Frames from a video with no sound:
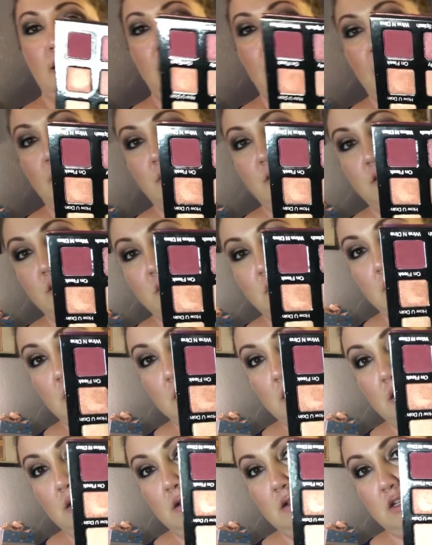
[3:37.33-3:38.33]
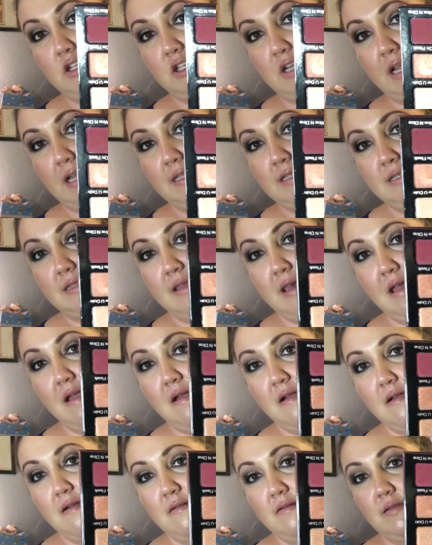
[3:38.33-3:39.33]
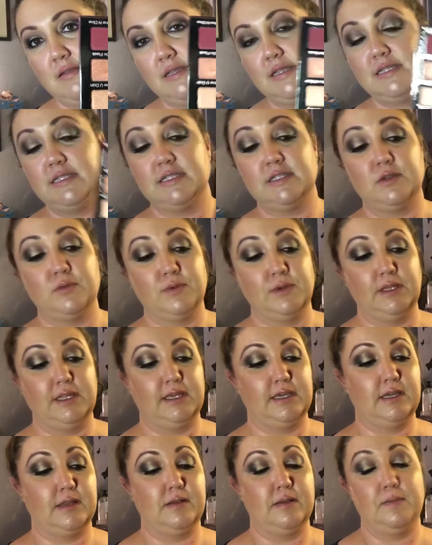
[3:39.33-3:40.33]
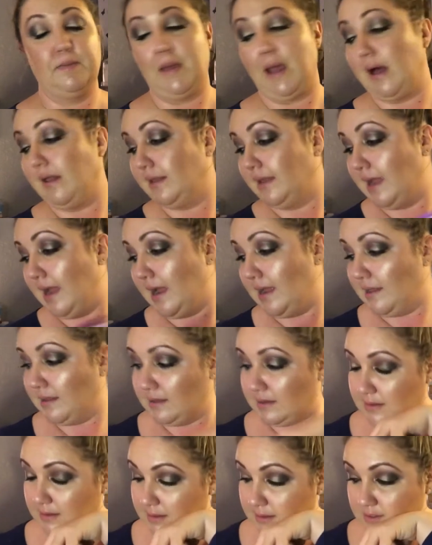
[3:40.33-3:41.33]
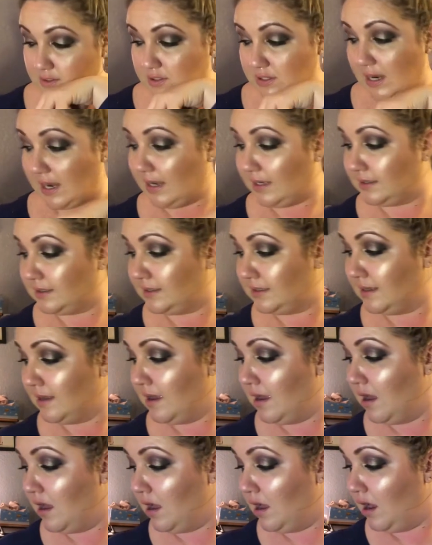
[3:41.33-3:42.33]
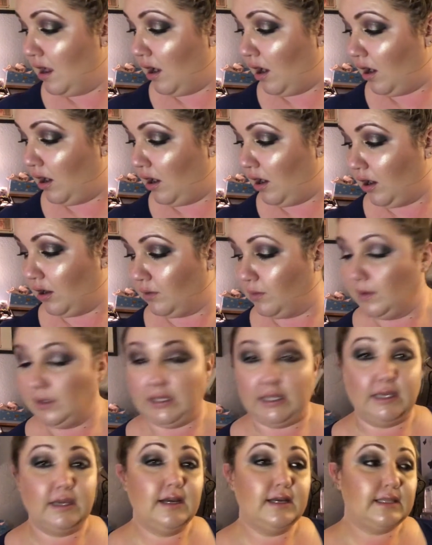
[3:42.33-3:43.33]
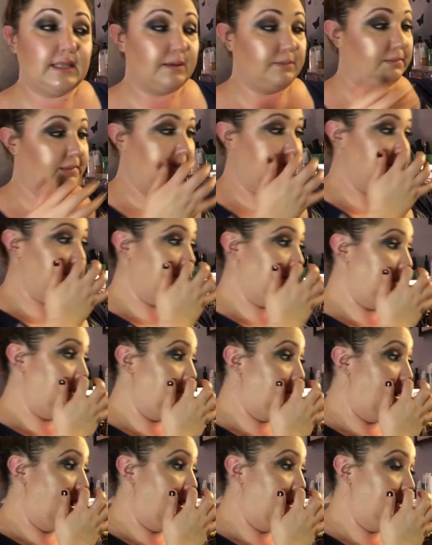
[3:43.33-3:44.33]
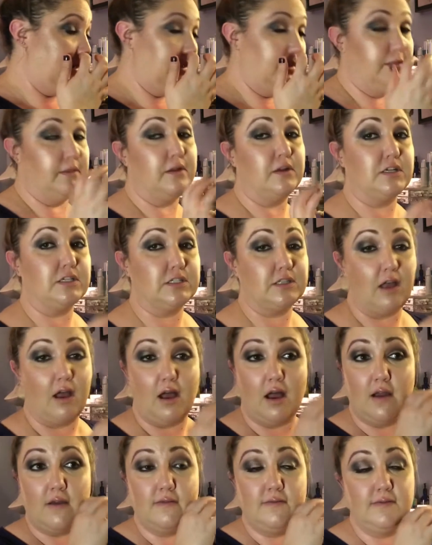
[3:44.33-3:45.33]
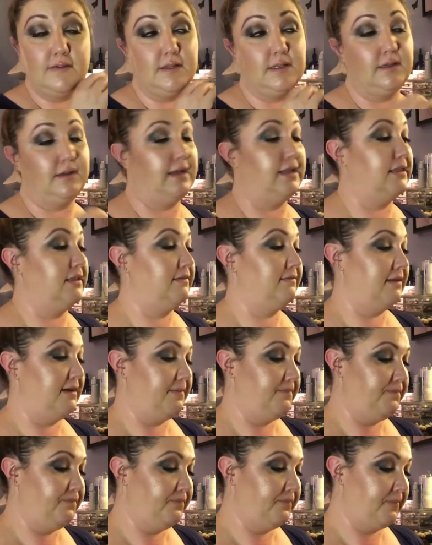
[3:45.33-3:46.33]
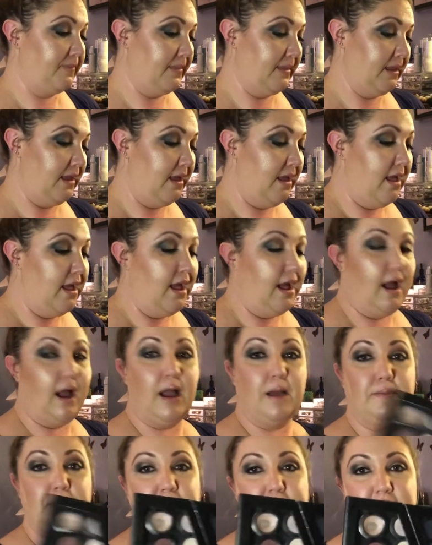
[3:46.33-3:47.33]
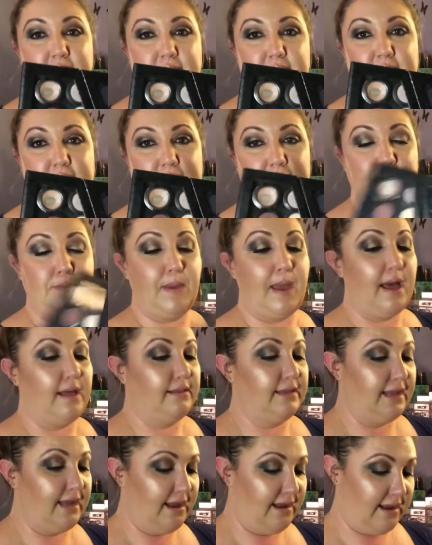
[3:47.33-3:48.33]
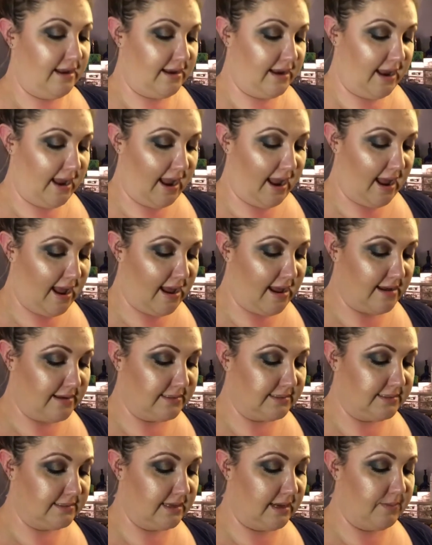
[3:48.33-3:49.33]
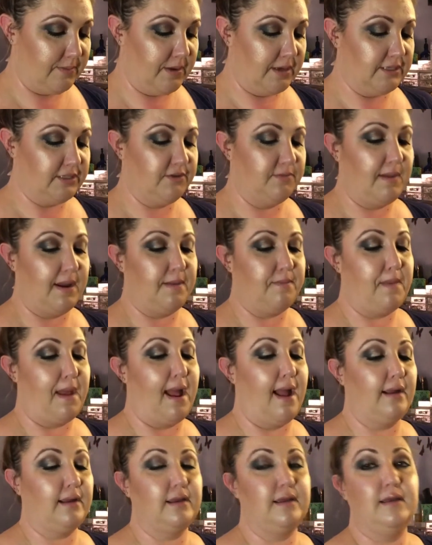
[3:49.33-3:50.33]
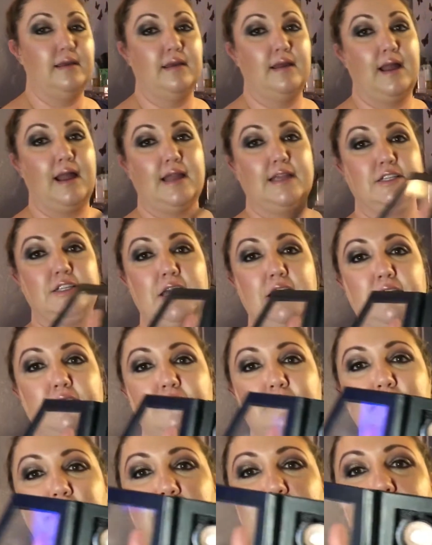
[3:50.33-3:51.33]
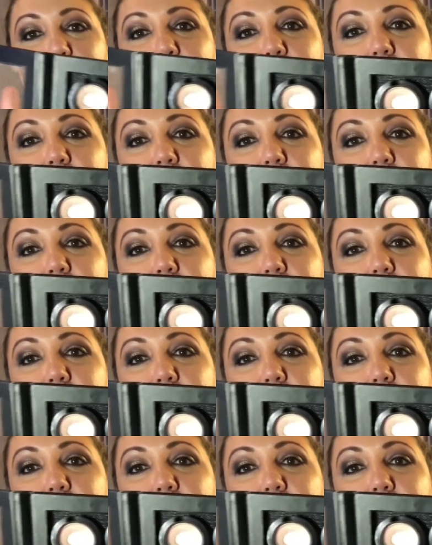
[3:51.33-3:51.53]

and those are the shades there. This is a really good palette, and these shades are really good. They blend really well. They're soft. I love it. This is a Z palette, and it has a bunch of my MAC eyeshadows.